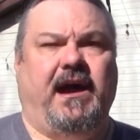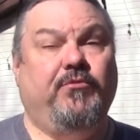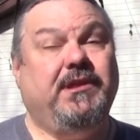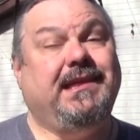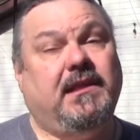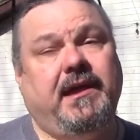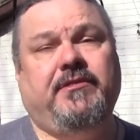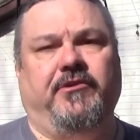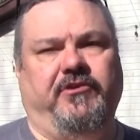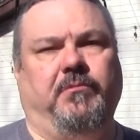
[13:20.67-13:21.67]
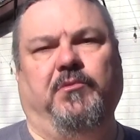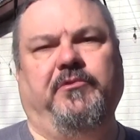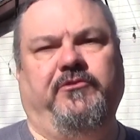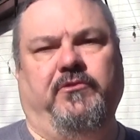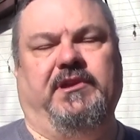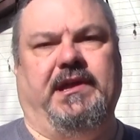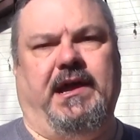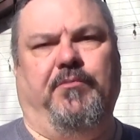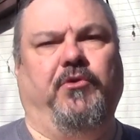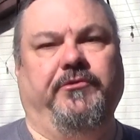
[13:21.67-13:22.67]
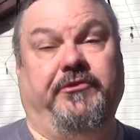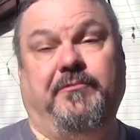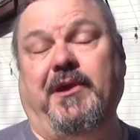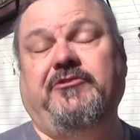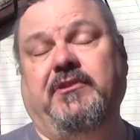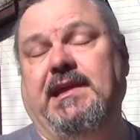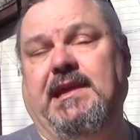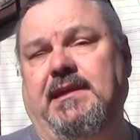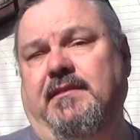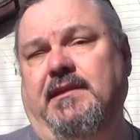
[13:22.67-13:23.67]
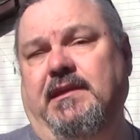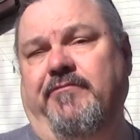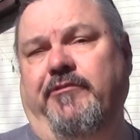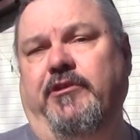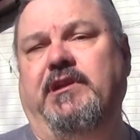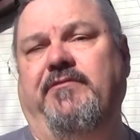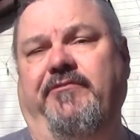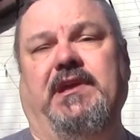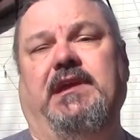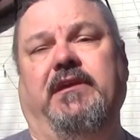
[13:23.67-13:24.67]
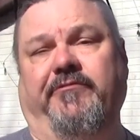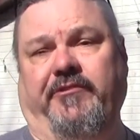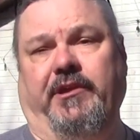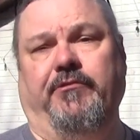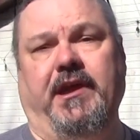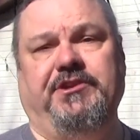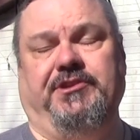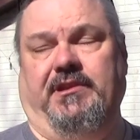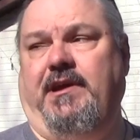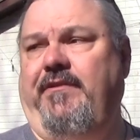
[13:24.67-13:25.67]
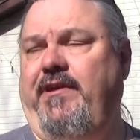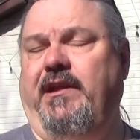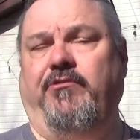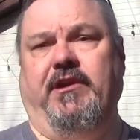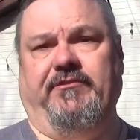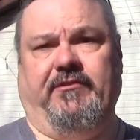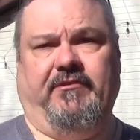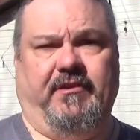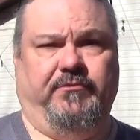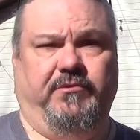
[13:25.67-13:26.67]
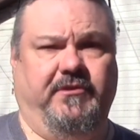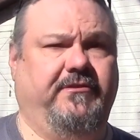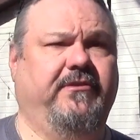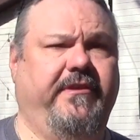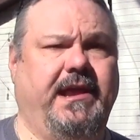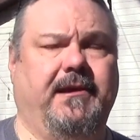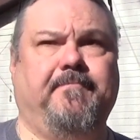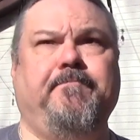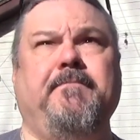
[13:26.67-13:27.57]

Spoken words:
I really like their double bazooka dipoles, especially in the inverted V configuration. I've had great success with this antenna.